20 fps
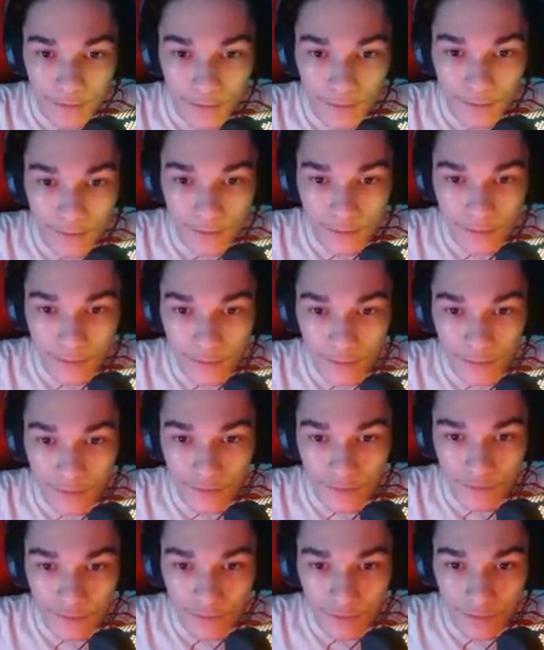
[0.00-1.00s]

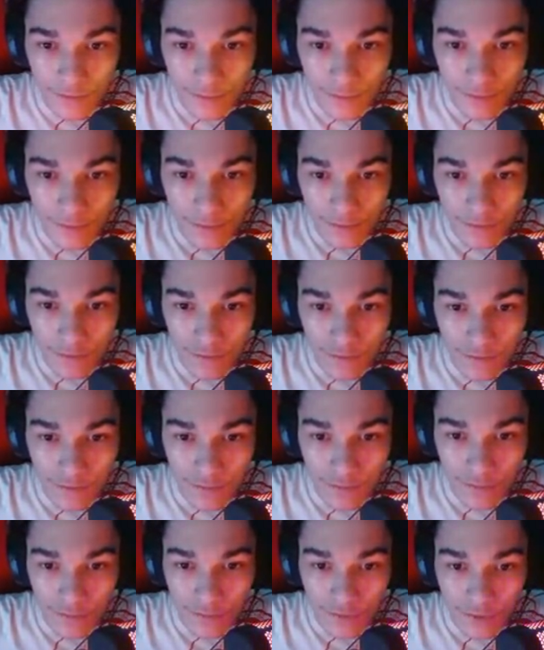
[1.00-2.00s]

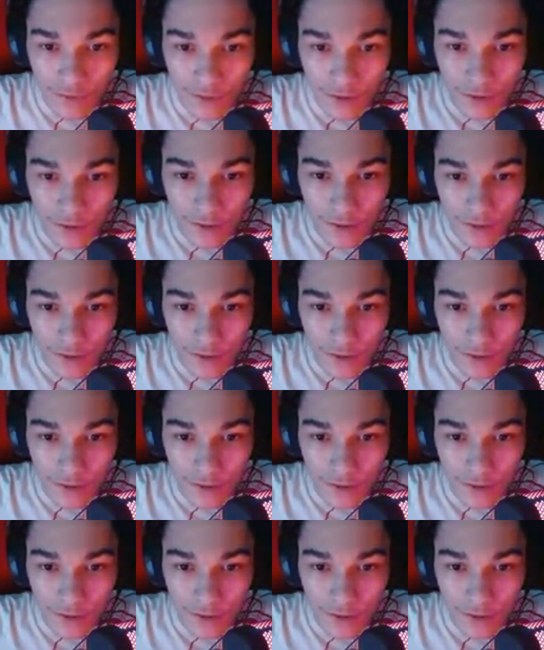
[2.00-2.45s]
(no one is talking)